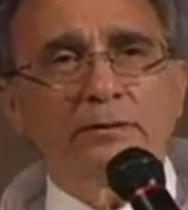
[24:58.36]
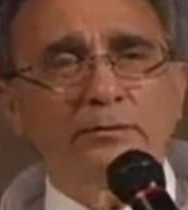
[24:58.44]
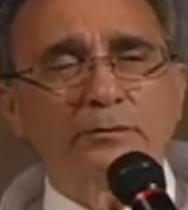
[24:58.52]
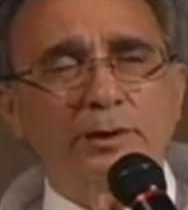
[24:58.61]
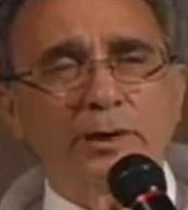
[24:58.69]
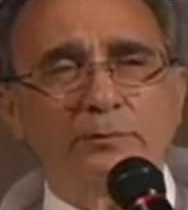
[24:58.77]

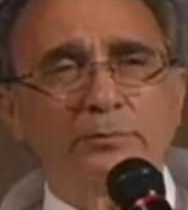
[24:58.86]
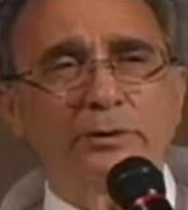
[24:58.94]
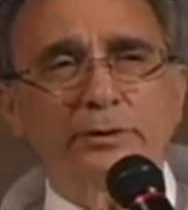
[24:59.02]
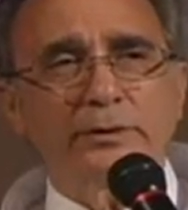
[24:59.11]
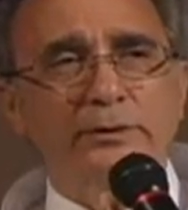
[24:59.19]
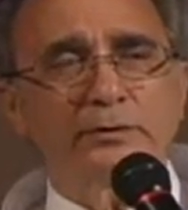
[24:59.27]
when I
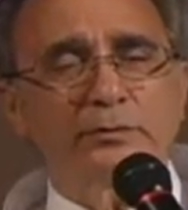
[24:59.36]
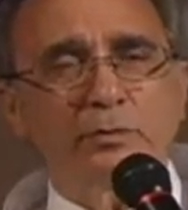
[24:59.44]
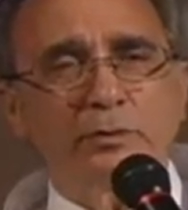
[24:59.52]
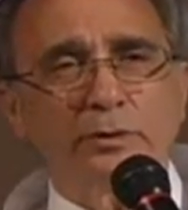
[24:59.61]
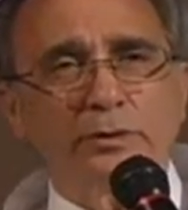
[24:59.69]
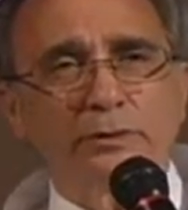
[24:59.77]
breathe this
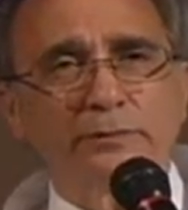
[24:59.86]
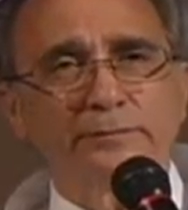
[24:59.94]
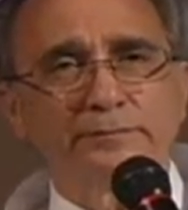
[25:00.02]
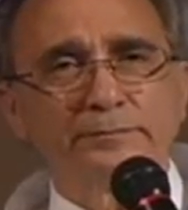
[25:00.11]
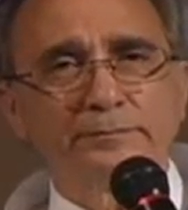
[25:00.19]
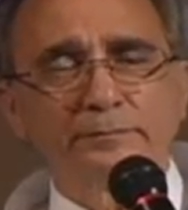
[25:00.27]
morning,
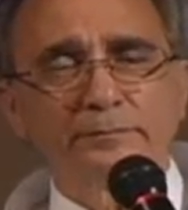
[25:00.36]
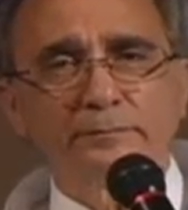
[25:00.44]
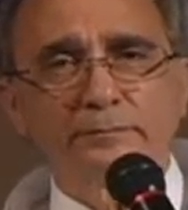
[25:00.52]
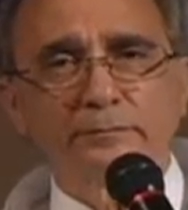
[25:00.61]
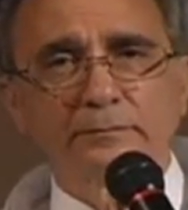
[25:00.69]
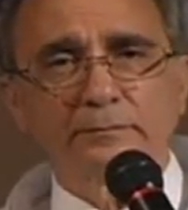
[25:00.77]

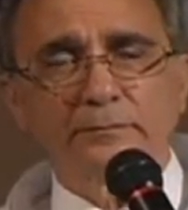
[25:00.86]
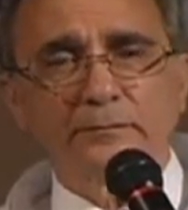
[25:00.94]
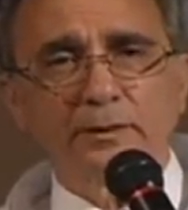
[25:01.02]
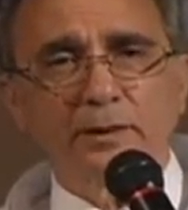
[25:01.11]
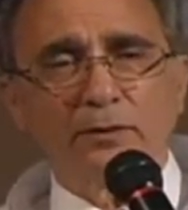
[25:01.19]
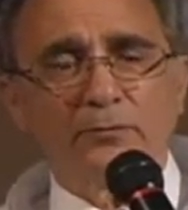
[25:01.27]

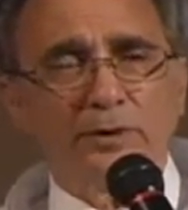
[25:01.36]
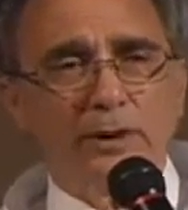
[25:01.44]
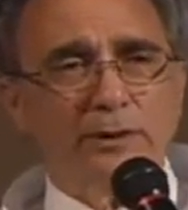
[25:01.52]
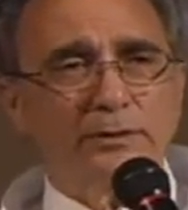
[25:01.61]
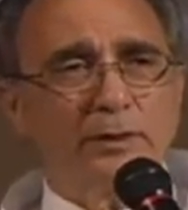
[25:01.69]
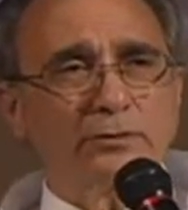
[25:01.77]
I
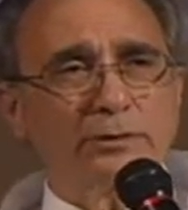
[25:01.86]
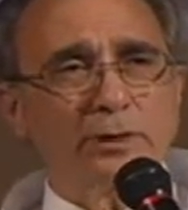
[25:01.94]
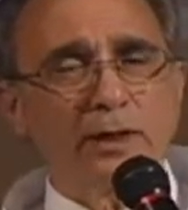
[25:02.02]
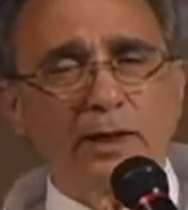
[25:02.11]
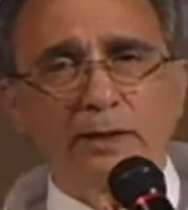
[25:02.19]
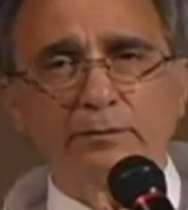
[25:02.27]
realized I was
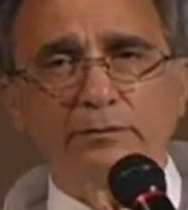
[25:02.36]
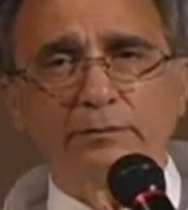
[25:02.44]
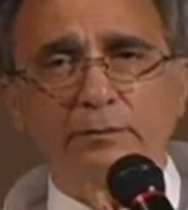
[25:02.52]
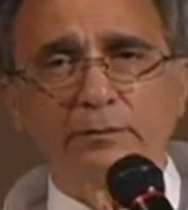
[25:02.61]
alive.